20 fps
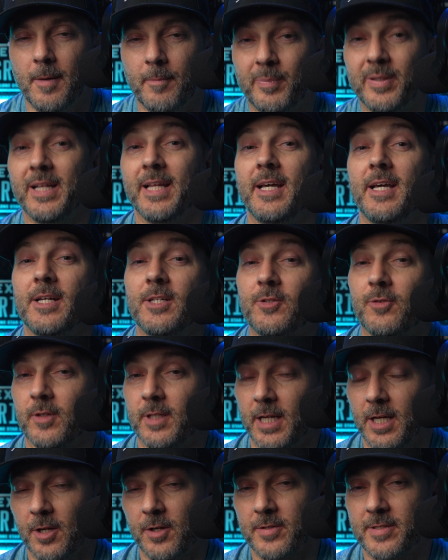plans for
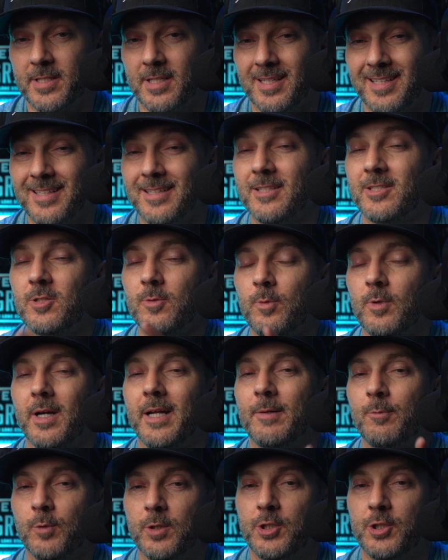the LC, and this is where
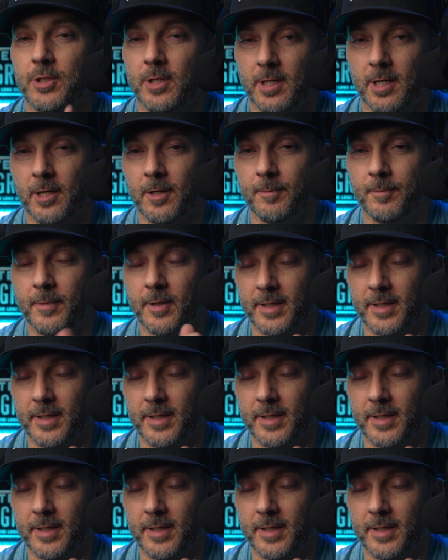I want your help.